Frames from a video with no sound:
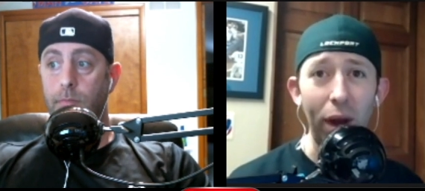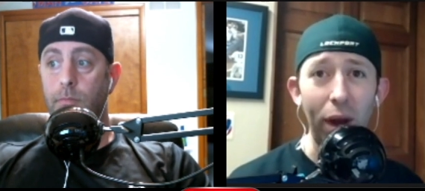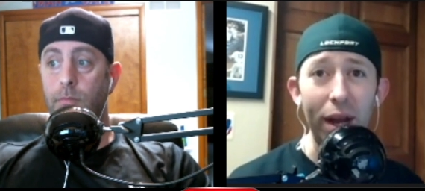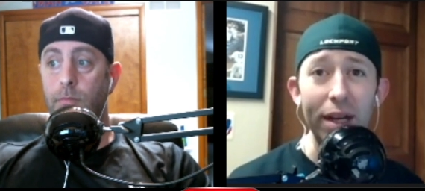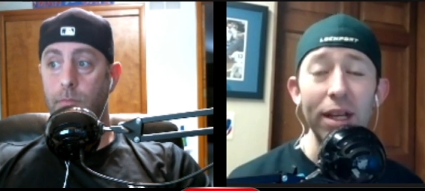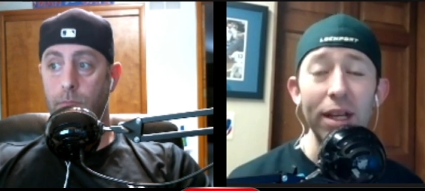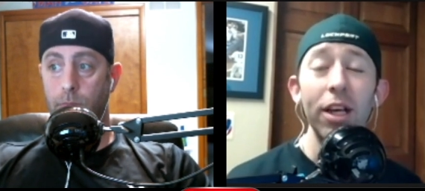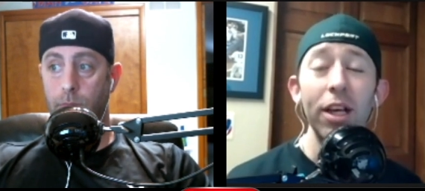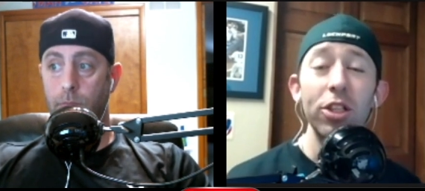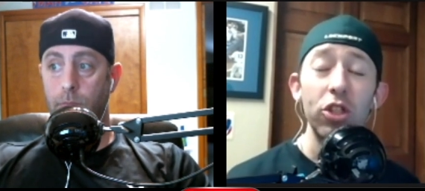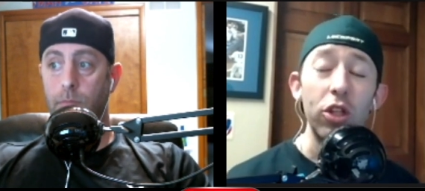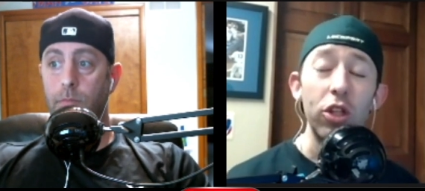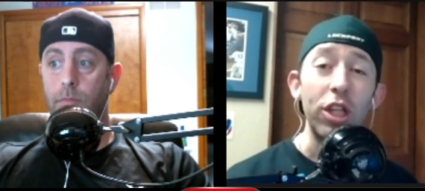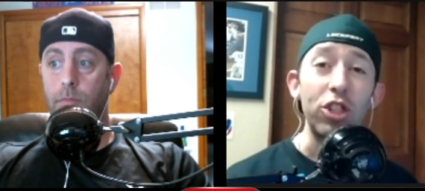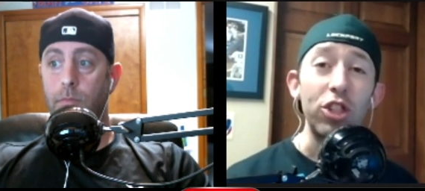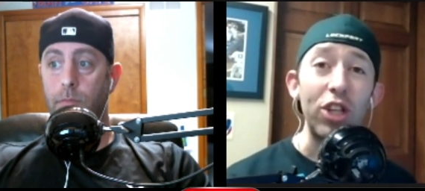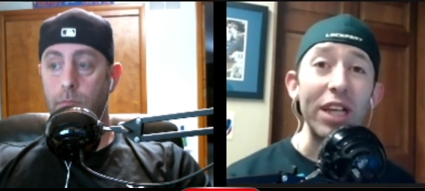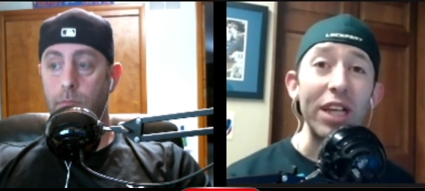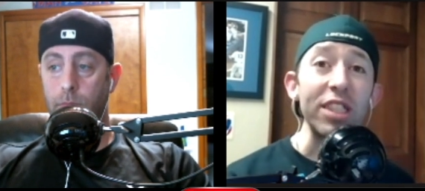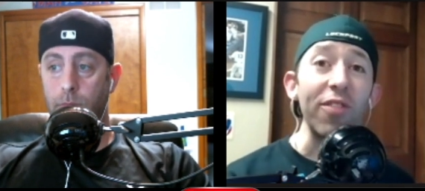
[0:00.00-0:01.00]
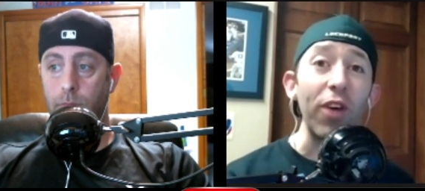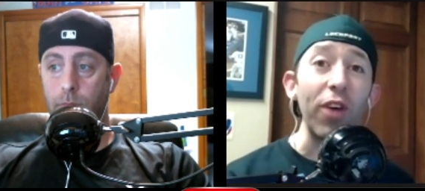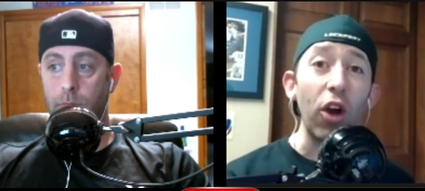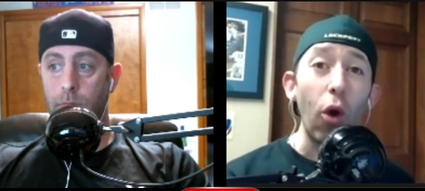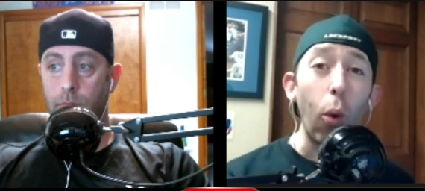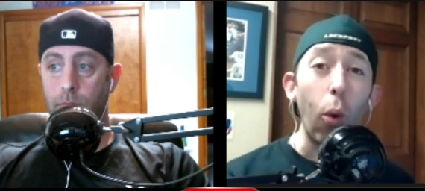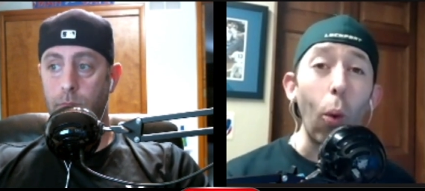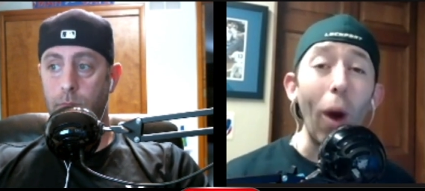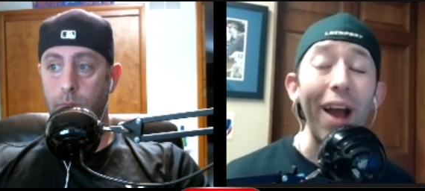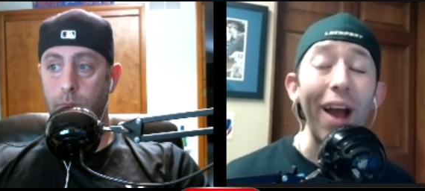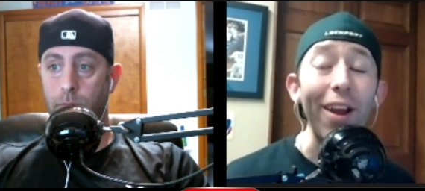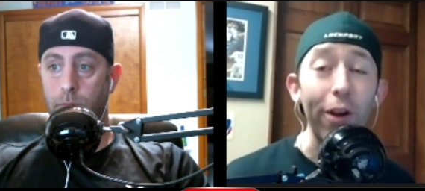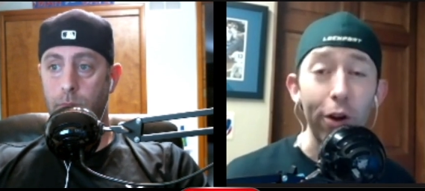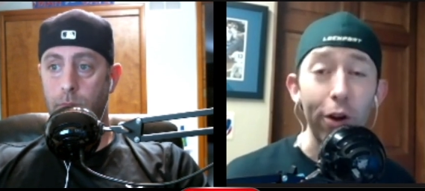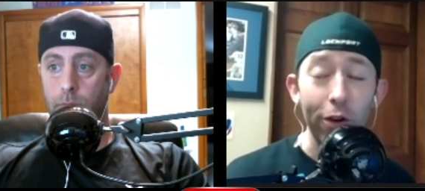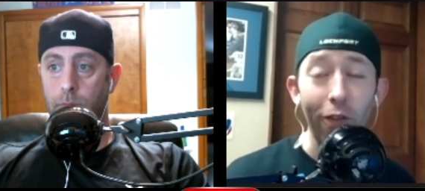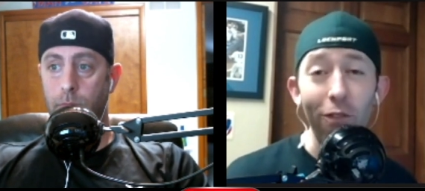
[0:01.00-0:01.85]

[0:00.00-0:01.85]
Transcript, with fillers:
Speaker 1: Mm-hmm. So the Jets have acquired